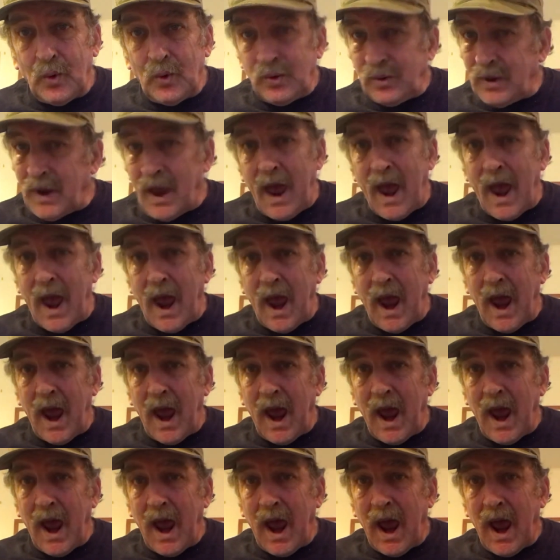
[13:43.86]
Yeah.
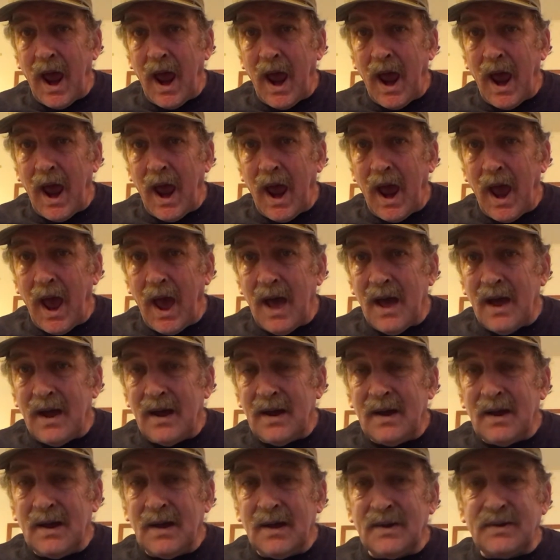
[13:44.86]

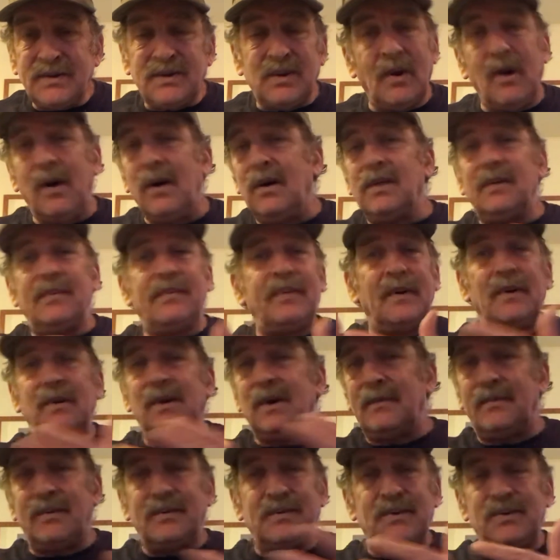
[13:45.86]
So all the phone
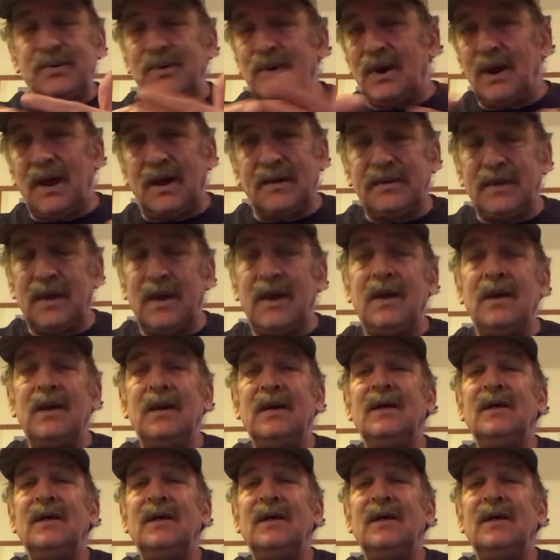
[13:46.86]
numbers and shit like that,